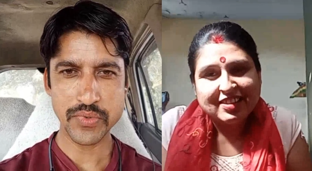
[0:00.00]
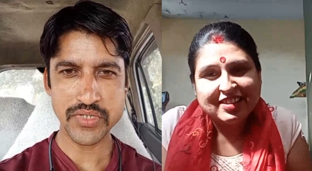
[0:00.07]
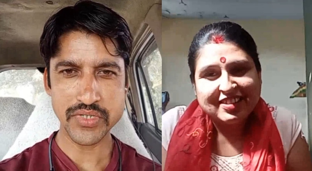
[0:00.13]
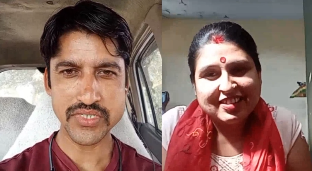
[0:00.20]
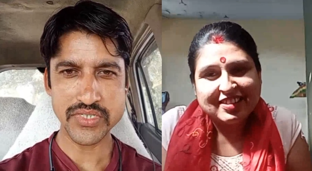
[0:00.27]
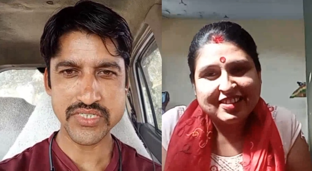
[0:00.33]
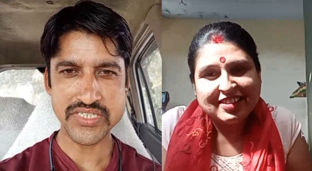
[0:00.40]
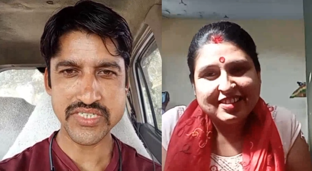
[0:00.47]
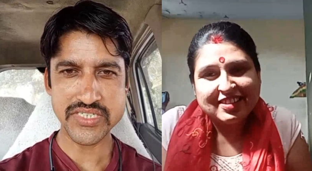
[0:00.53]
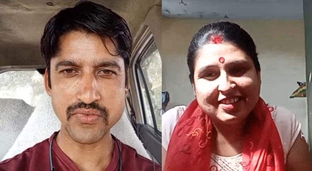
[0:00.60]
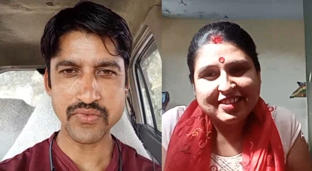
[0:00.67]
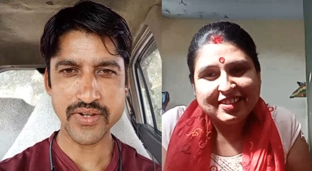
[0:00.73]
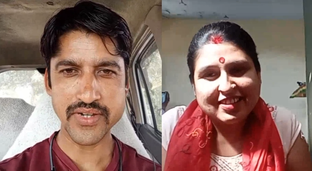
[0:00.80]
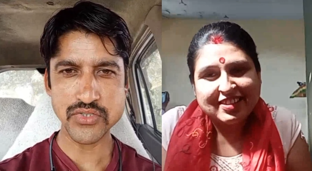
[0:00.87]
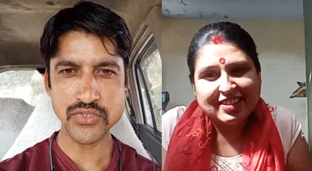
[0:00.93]
Speaker 1: Could you please tell me
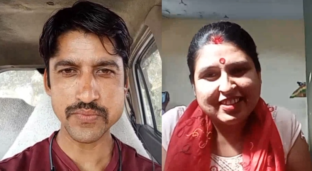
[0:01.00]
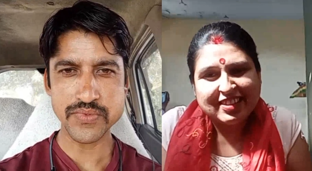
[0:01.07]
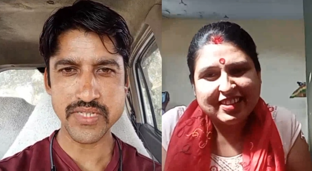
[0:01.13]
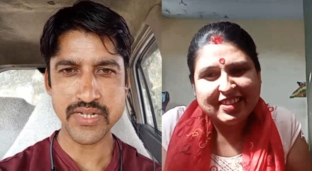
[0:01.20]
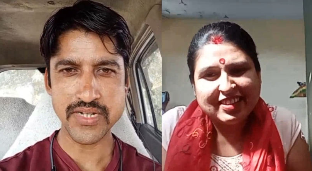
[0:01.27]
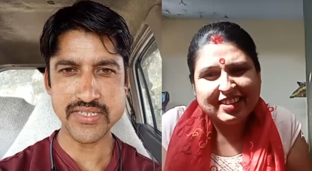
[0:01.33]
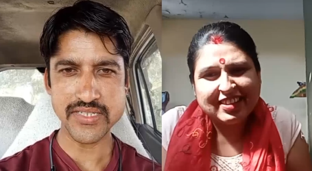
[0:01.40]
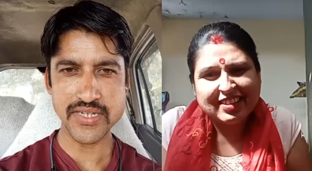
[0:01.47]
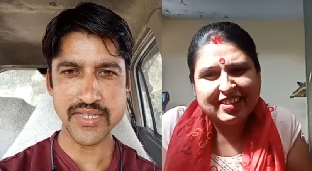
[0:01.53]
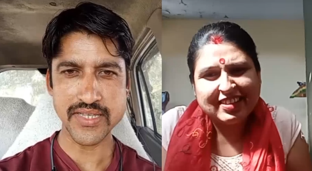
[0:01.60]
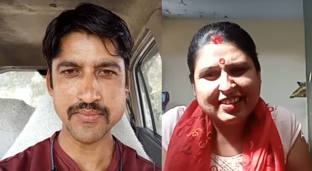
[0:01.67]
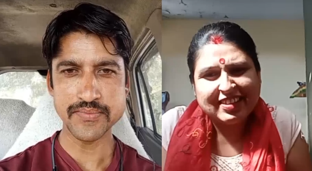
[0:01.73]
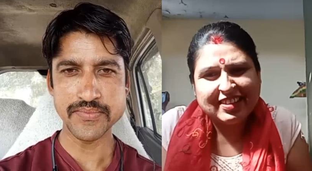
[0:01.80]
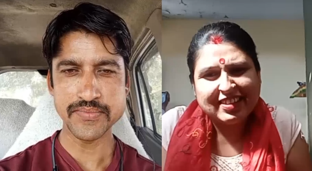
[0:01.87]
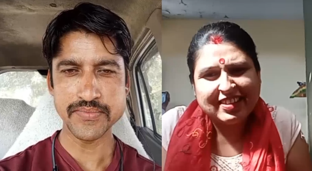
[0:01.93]
what is your YouTube channel's
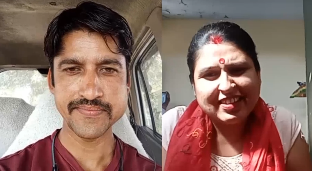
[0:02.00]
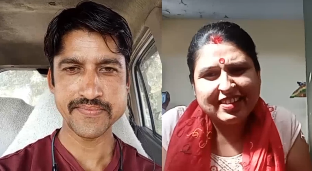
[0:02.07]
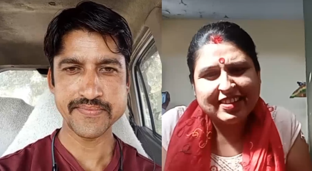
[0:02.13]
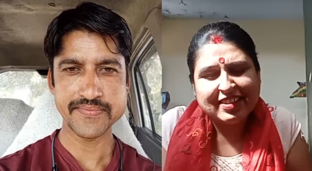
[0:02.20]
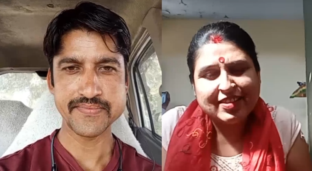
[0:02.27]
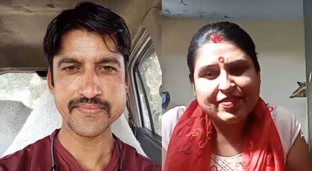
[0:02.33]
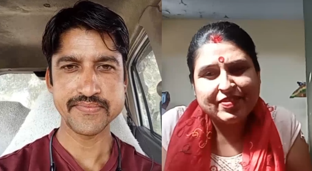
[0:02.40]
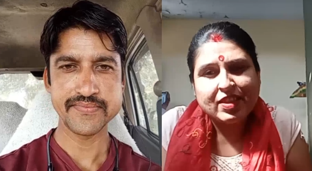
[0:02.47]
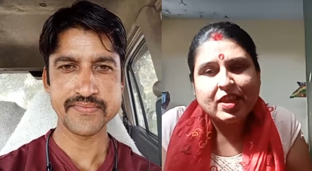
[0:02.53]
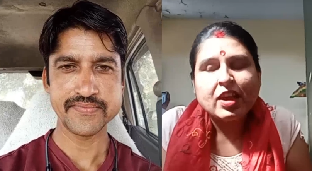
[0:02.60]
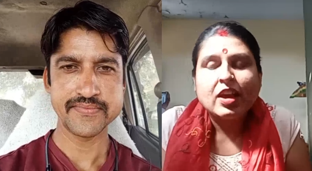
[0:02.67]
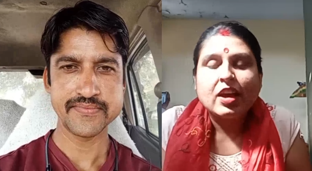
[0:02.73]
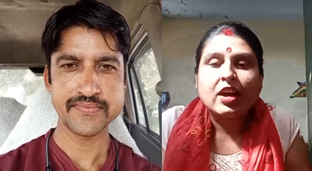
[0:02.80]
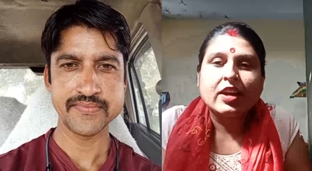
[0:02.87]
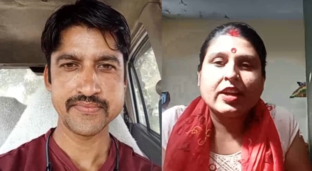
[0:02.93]
name?
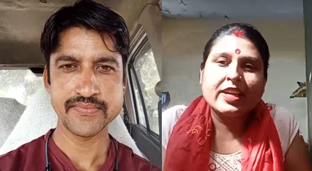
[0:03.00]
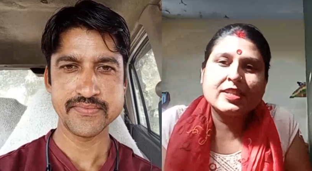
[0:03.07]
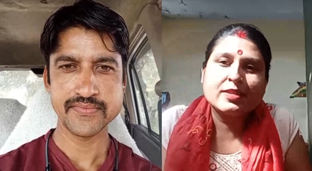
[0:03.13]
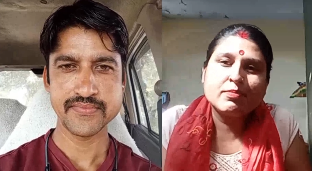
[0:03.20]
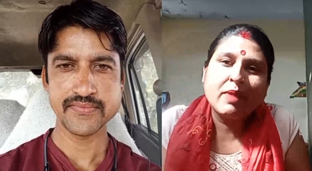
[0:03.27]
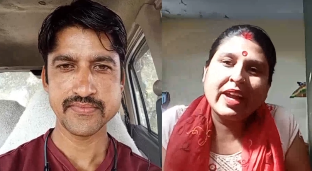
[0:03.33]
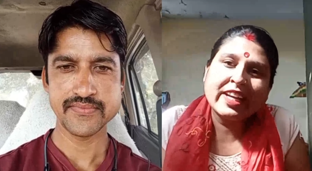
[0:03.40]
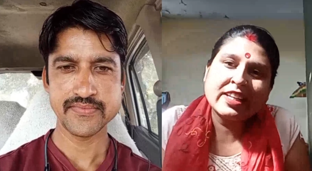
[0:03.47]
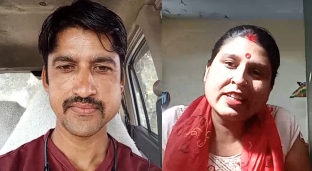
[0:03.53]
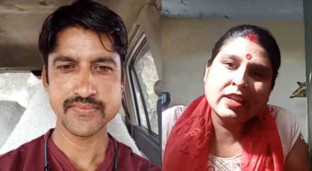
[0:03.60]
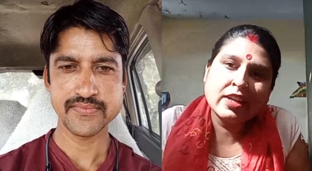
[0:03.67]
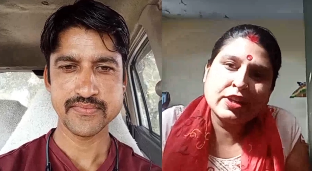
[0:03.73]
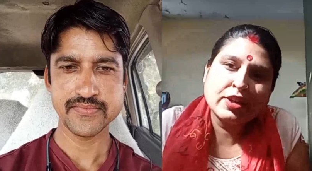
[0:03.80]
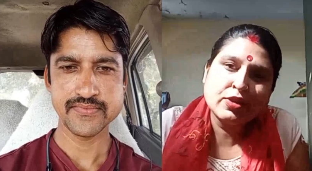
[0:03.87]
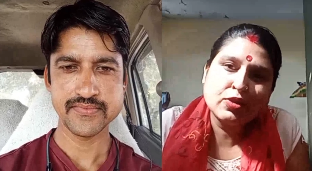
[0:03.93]
Speaker 2: Yes, my
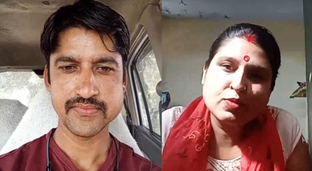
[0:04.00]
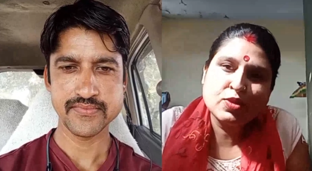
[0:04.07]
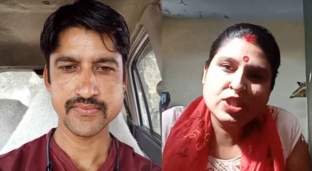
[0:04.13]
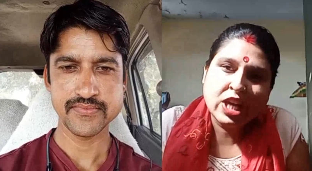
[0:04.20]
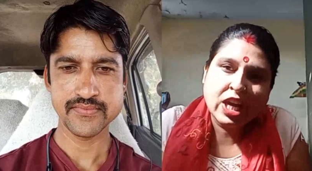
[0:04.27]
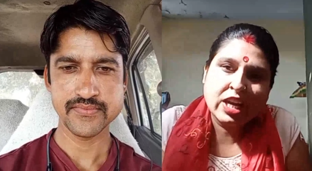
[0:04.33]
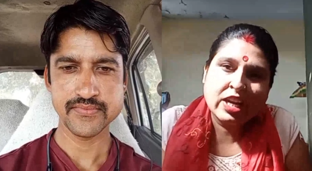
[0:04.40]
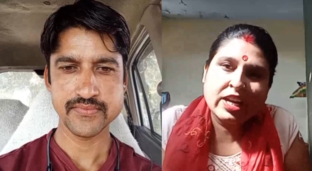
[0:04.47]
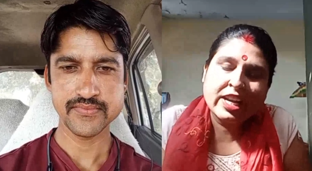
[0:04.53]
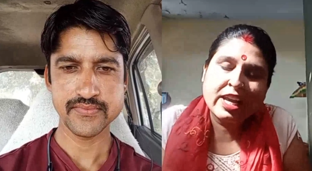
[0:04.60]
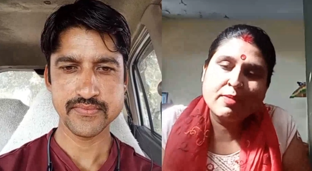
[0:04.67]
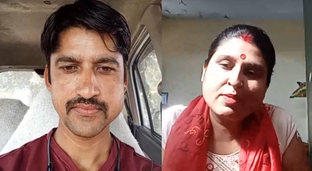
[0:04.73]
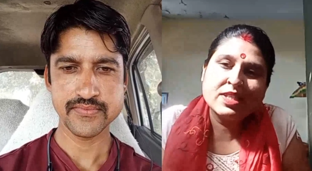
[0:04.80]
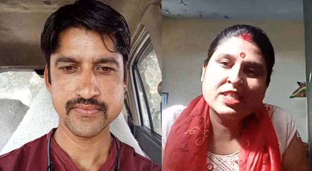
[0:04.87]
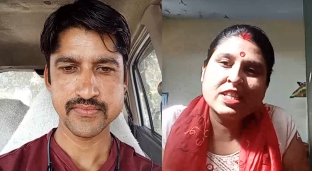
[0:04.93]
YouTube channel
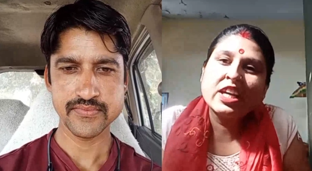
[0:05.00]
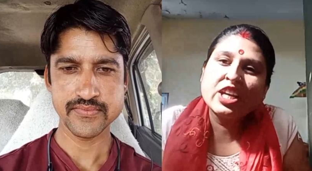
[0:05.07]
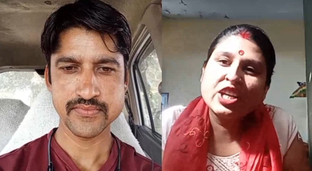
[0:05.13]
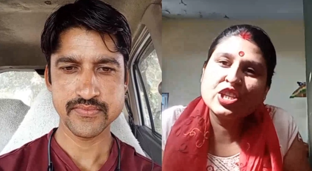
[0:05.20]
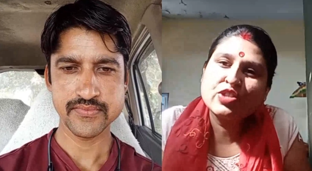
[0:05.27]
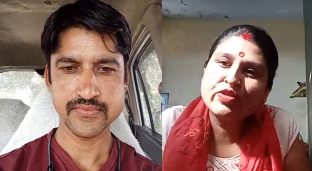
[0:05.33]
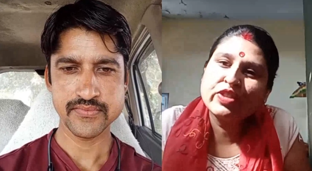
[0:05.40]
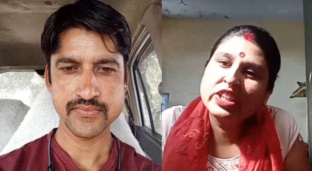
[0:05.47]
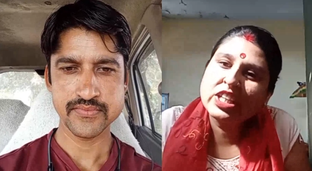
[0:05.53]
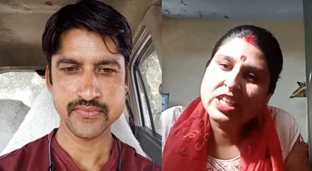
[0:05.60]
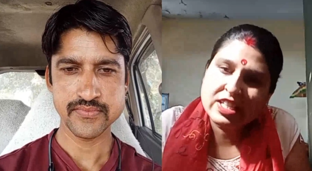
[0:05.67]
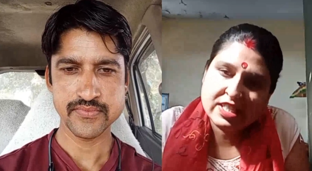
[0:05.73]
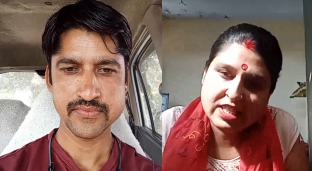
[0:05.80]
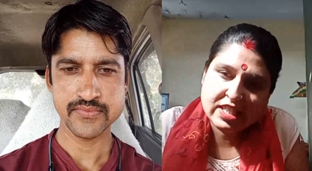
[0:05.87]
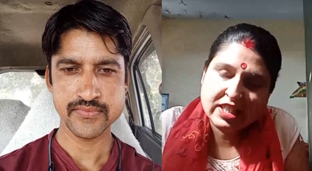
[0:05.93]
name is English with
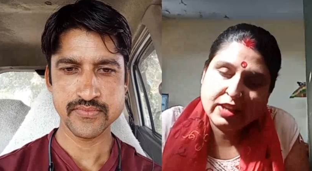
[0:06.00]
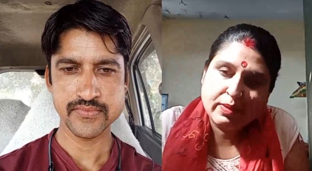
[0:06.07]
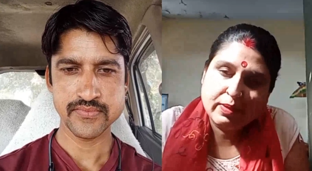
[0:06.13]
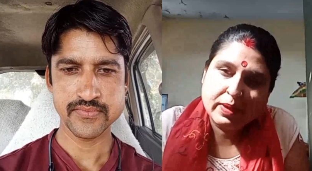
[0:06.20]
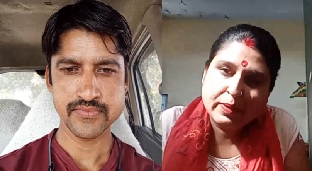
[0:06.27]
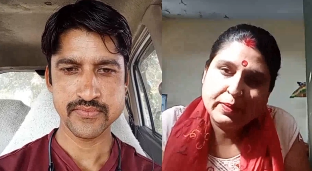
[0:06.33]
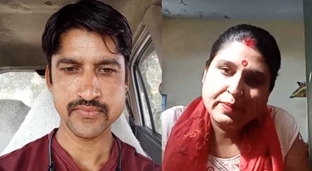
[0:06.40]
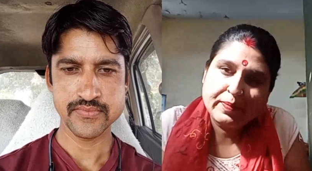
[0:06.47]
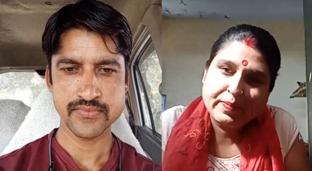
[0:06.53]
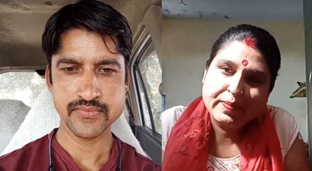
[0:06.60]
Rajni Devi.